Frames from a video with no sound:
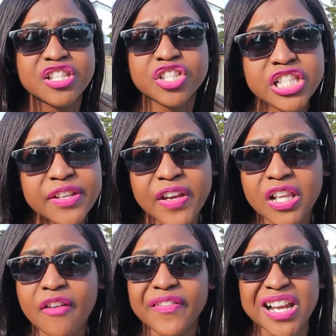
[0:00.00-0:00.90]

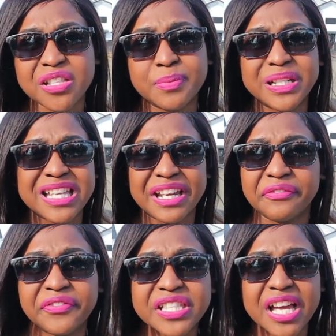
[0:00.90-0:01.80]
certificate of eligibility and
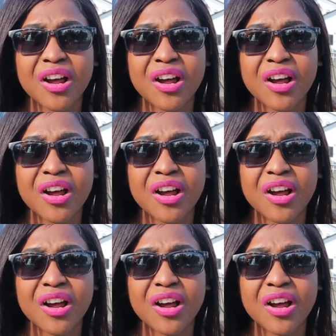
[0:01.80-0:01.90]
the visa